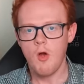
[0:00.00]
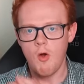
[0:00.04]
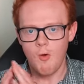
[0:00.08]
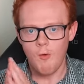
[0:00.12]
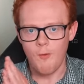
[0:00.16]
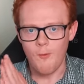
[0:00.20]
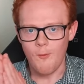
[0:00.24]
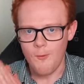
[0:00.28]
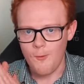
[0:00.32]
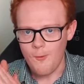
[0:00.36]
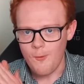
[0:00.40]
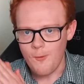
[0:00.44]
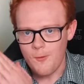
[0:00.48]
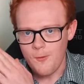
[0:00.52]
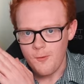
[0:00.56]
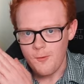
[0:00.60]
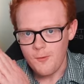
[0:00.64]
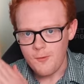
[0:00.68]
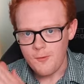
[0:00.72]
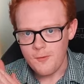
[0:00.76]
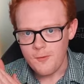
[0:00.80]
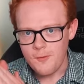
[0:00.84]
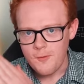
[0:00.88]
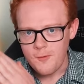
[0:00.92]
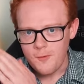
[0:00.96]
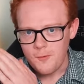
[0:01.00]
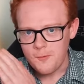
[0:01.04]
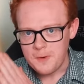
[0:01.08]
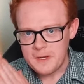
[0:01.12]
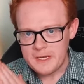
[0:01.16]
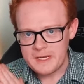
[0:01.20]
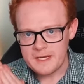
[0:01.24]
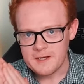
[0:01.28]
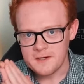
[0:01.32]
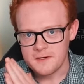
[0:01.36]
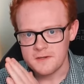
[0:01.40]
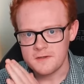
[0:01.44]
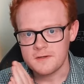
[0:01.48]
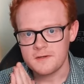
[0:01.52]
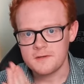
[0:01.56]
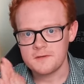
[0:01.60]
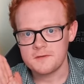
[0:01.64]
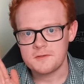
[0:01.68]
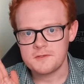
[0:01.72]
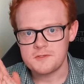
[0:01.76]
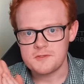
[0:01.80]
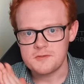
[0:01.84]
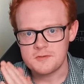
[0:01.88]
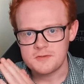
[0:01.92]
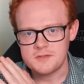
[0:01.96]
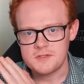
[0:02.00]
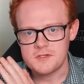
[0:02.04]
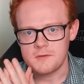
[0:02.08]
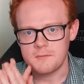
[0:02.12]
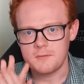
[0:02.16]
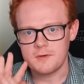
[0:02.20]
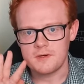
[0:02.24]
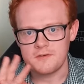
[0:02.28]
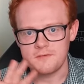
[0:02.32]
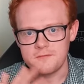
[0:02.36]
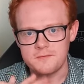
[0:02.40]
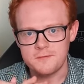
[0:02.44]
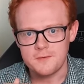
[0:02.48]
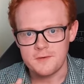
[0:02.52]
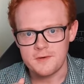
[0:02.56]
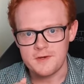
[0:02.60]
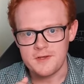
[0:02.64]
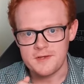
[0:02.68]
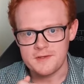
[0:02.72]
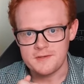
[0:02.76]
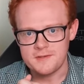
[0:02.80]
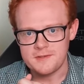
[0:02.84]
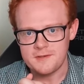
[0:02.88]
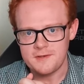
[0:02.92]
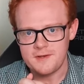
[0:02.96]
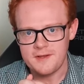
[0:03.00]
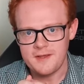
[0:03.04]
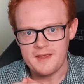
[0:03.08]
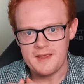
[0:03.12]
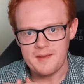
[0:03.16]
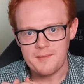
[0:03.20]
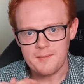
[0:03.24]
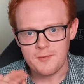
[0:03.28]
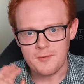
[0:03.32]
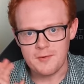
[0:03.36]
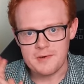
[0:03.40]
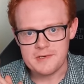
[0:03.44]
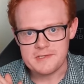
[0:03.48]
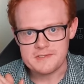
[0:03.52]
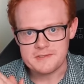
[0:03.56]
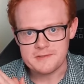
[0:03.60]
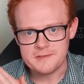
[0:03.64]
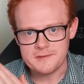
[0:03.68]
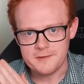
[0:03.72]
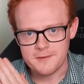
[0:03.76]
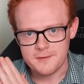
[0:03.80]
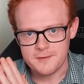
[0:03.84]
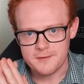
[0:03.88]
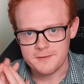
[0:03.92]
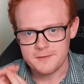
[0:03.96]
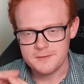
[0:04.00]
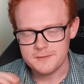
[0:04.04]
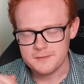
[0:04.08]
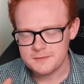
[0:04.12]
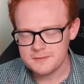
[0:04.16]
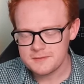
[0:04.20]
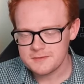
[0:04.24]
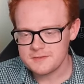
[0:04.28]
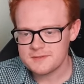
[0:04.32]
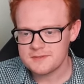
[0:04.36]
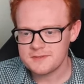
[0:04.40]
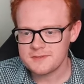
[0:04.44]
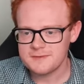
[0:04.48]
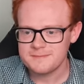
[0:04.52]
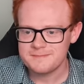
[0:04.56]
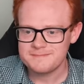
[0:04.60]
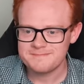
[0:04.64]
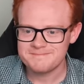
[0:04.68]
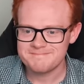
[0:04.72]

Ho ho ho, we got another juicy one for you today, boys and girls.